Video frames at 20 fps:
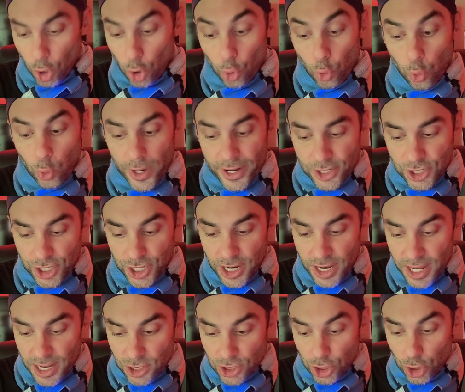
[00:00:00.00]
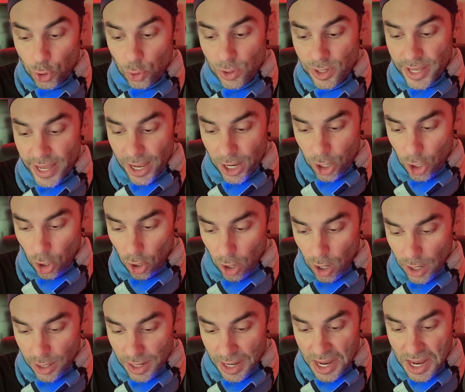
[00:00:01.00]
Rich kids who get
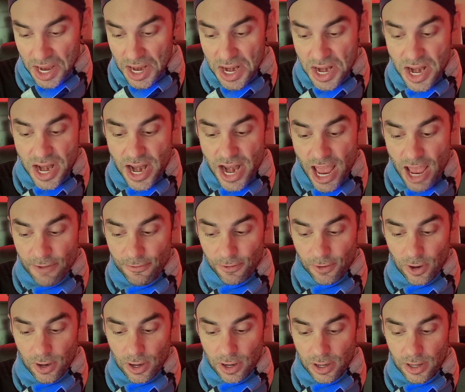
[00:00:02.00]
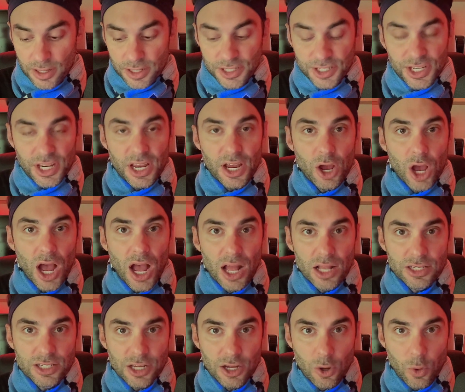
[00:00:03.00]
caught never see
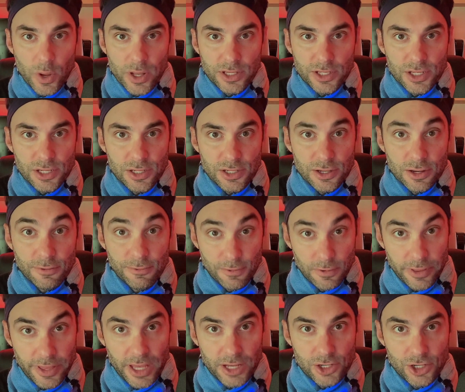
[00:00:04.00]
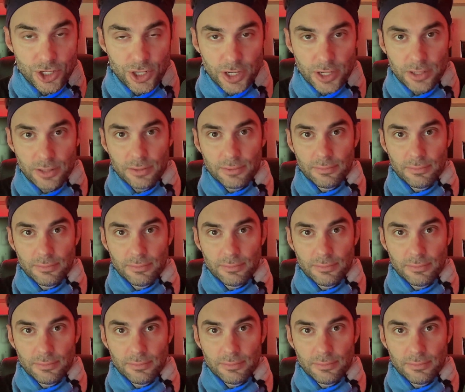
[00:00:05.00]
consequences for that shit.